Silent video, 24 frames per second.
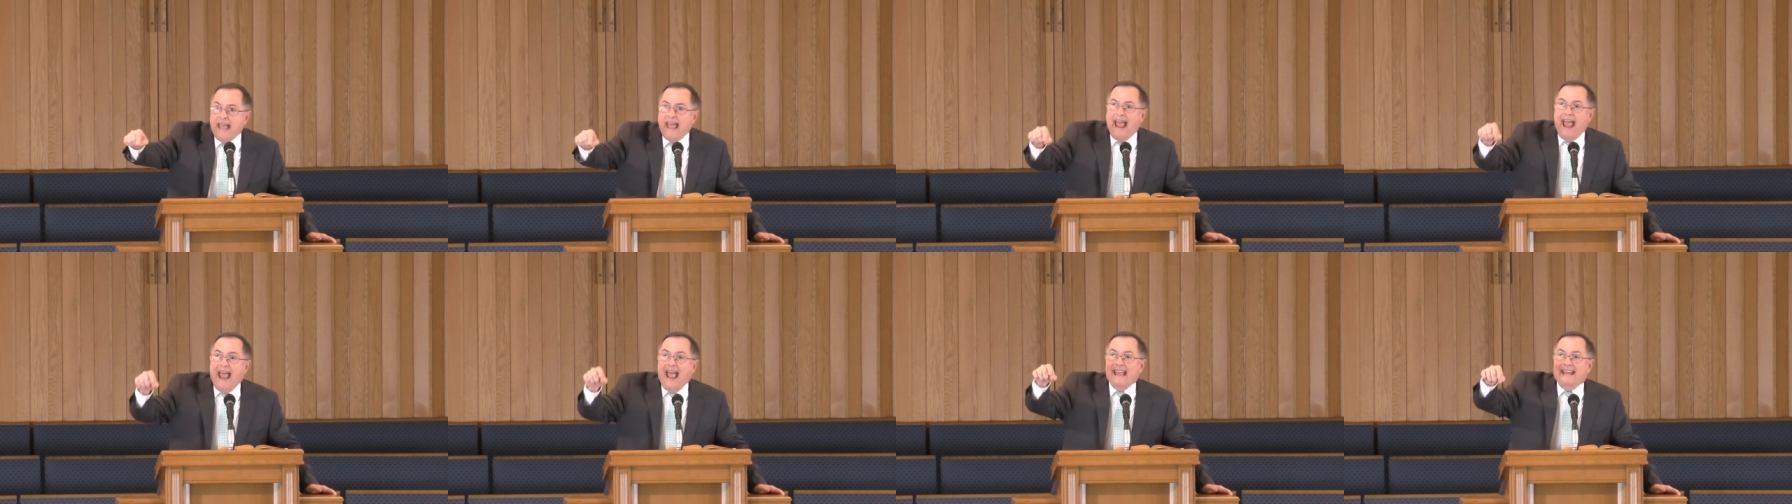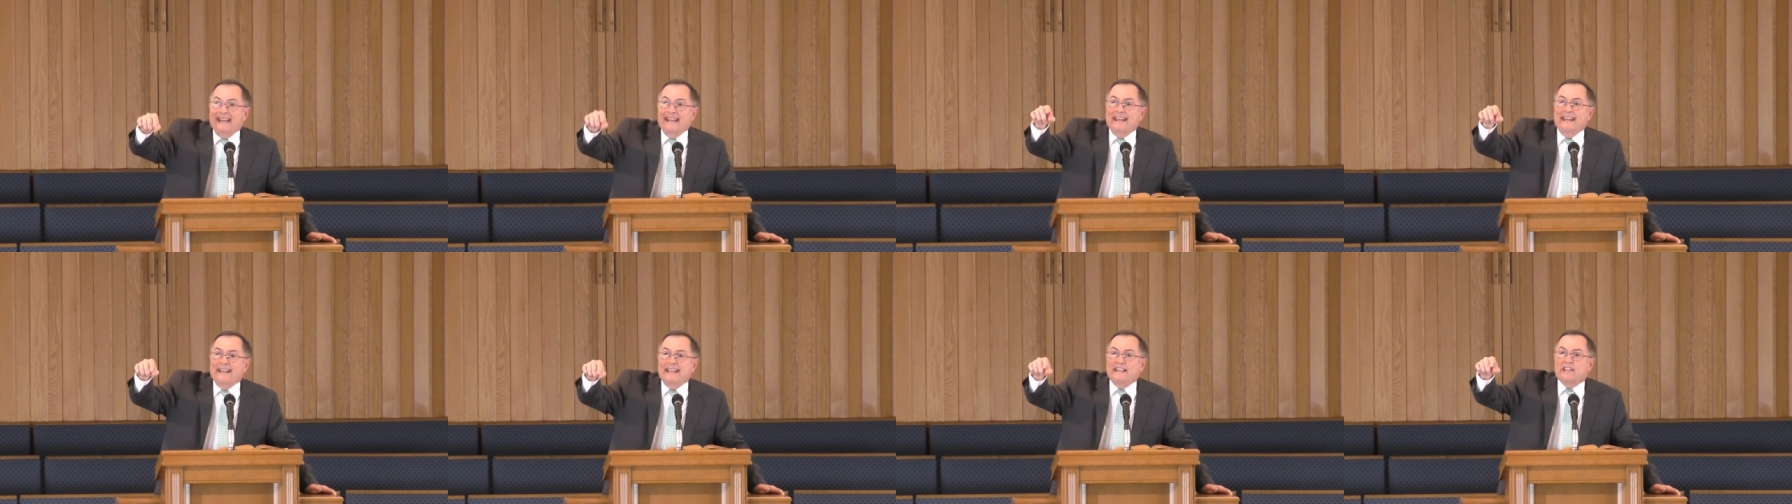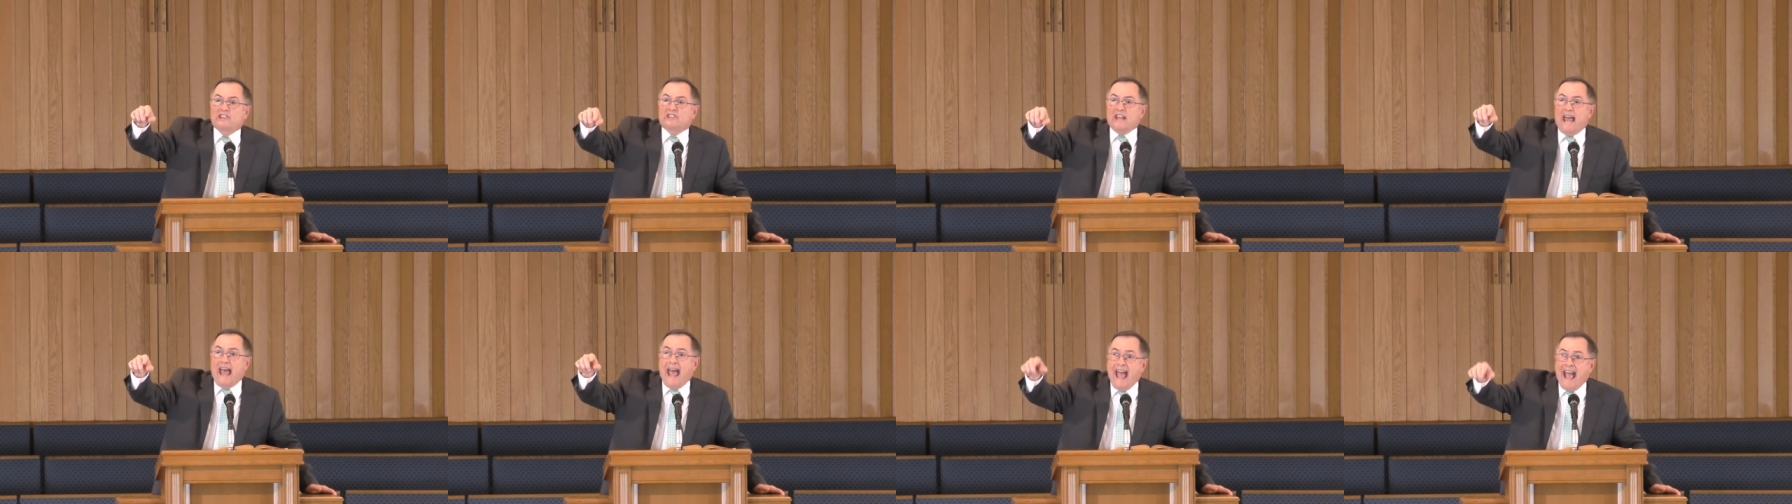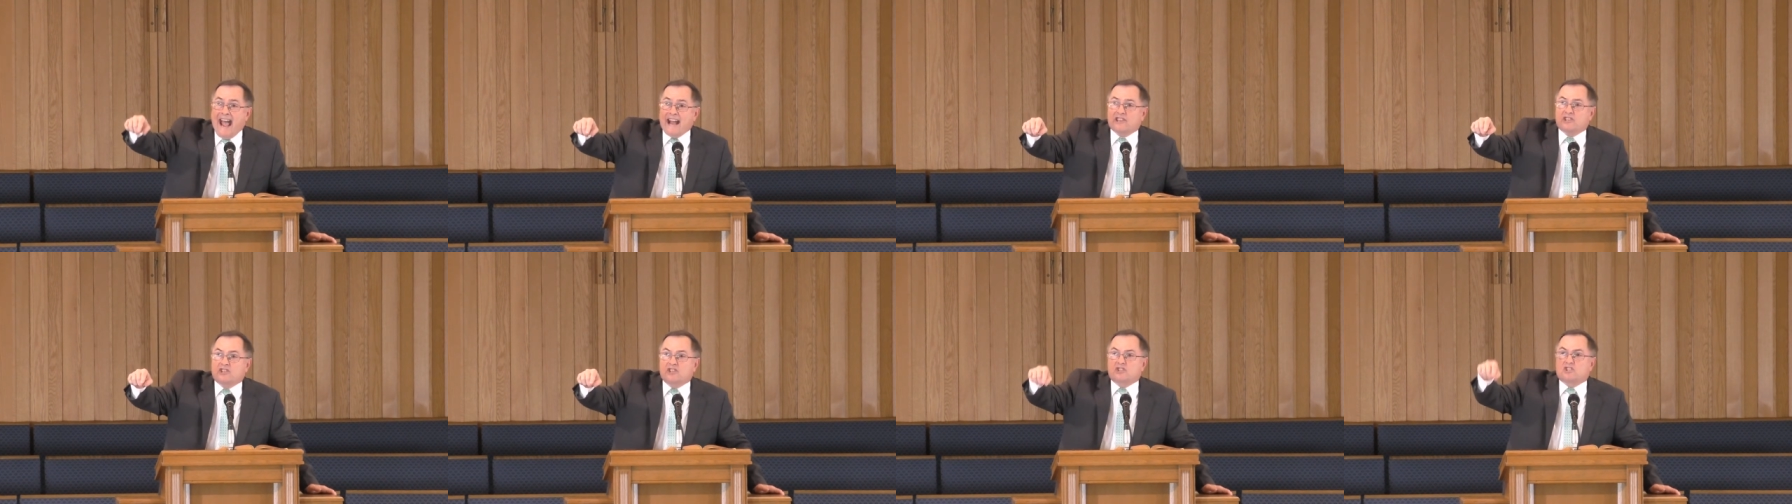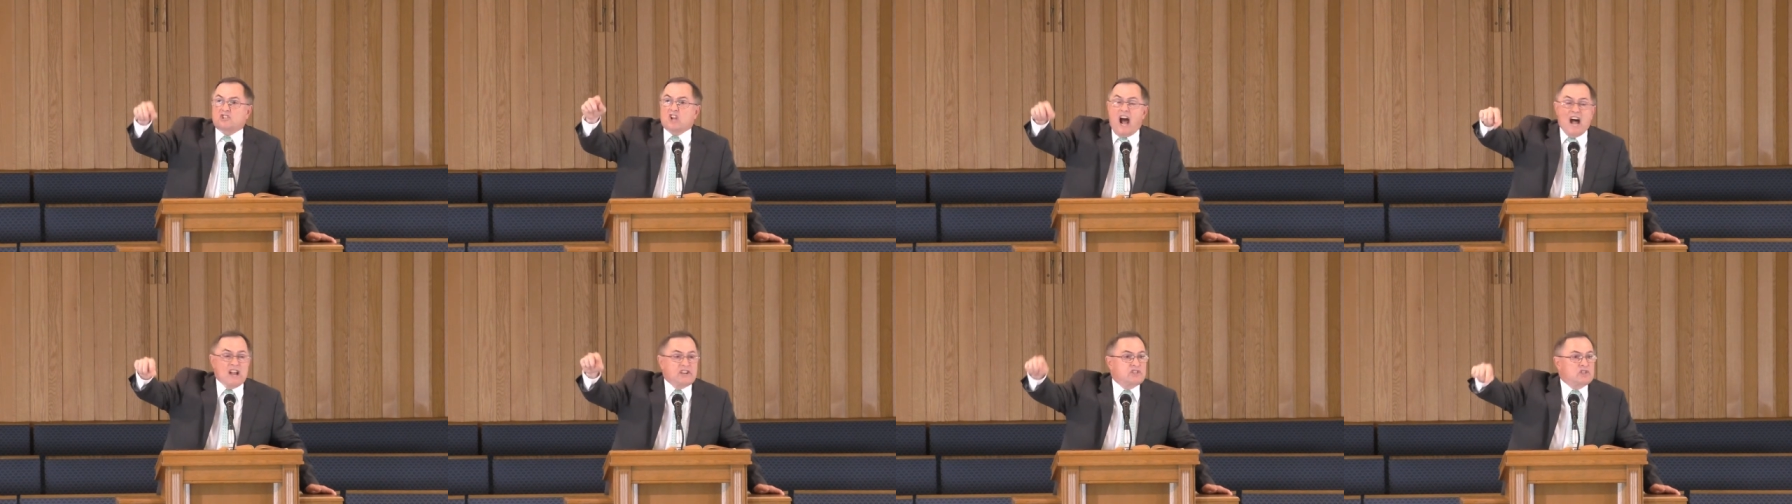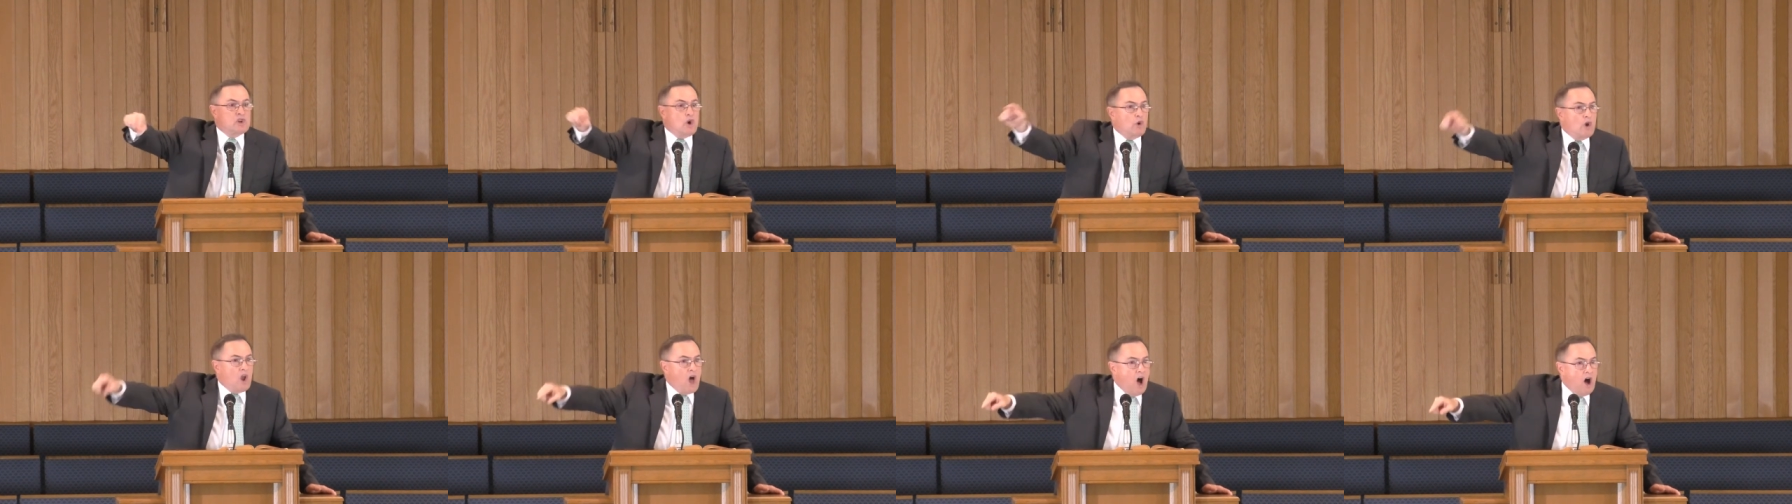and in his actions, God so
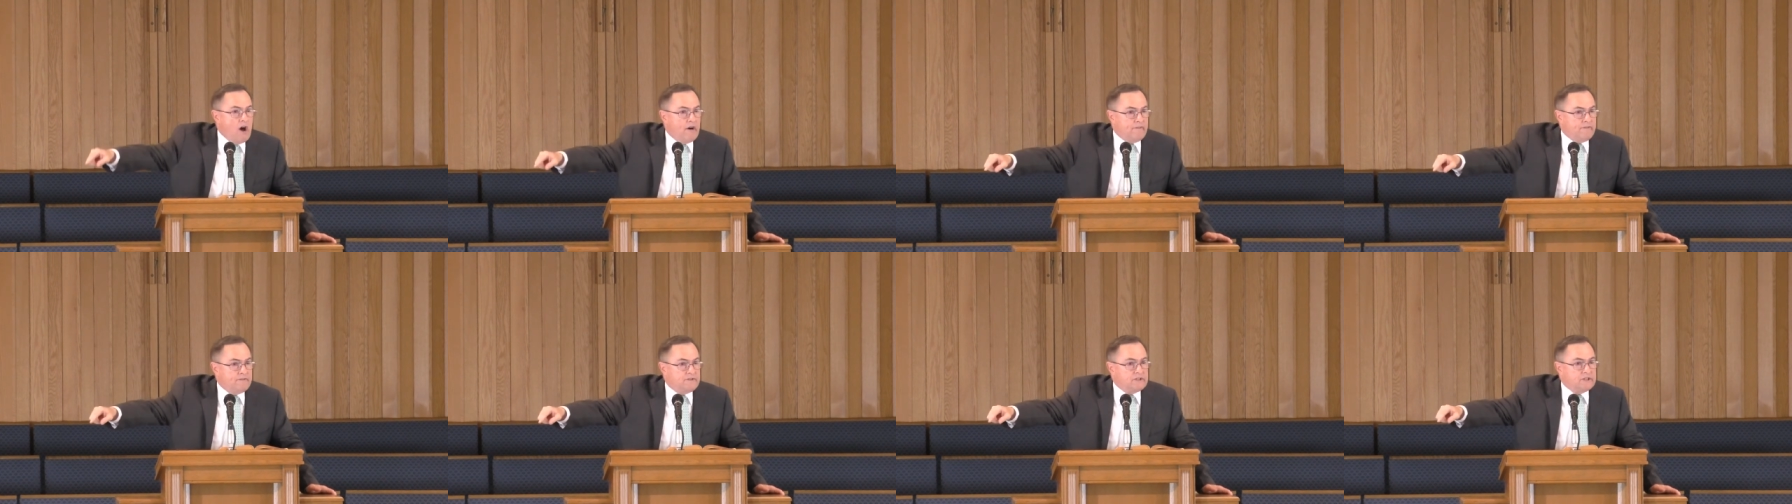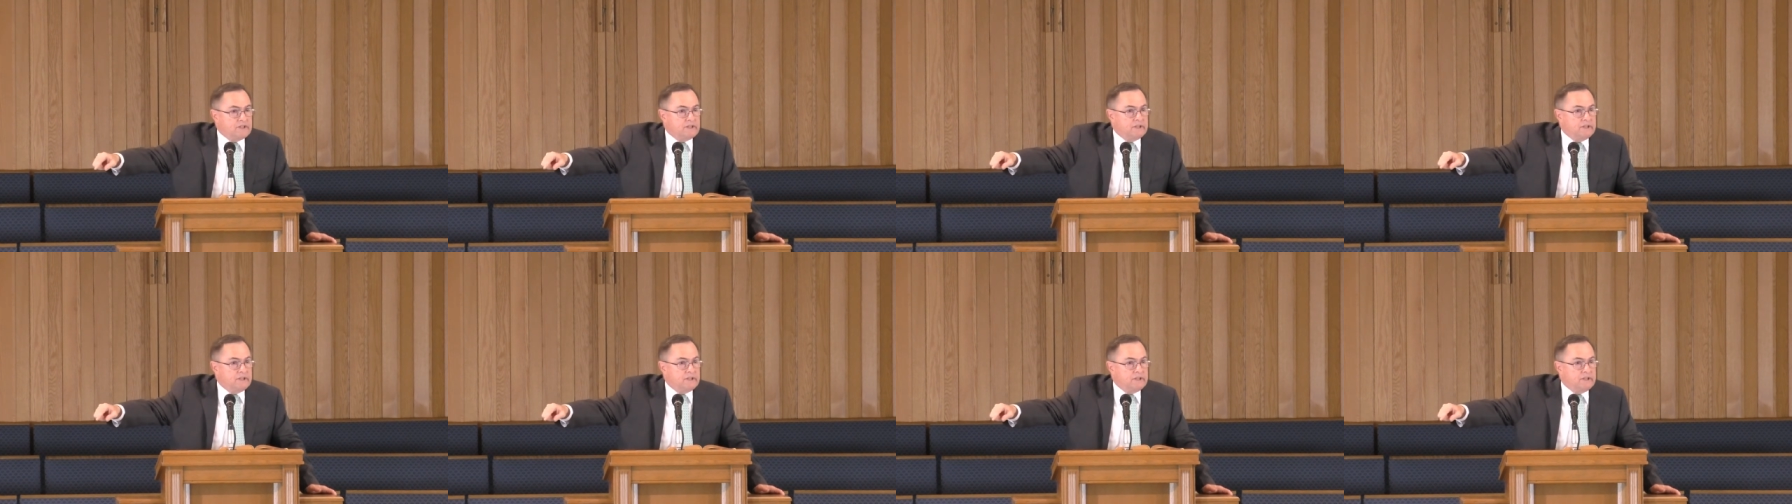loved.